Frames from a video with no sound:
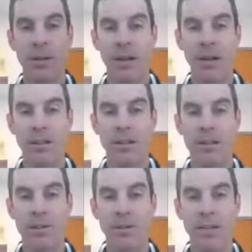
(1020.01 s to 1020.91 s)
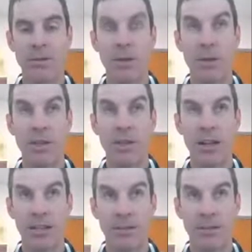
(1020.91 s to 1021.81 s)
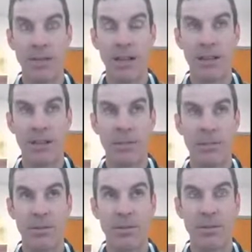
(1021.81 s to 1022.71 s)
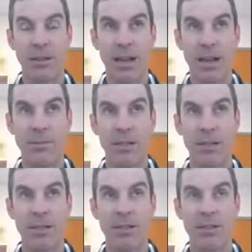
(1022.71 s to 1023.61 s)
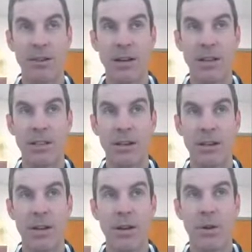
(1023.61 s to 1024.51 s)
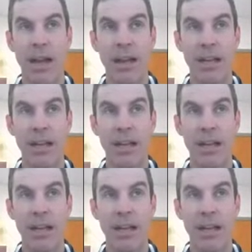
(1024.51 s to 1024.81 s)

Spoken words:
And so in this one, it's a relationship between alignment and degeneration, where